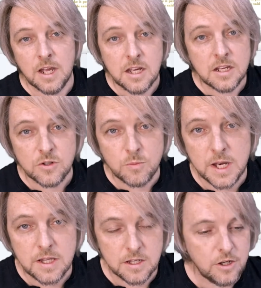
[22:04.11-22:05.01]
he can do it
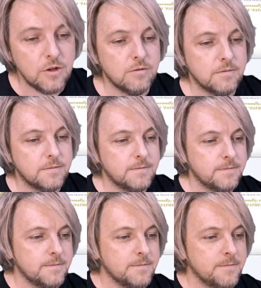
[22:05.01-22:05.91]
better than you.
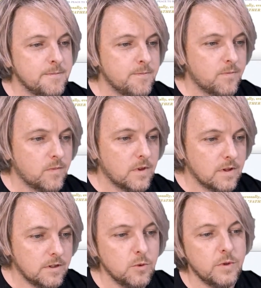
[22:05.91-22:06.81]

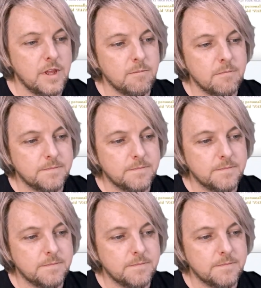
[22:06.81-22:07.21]
Deal with them.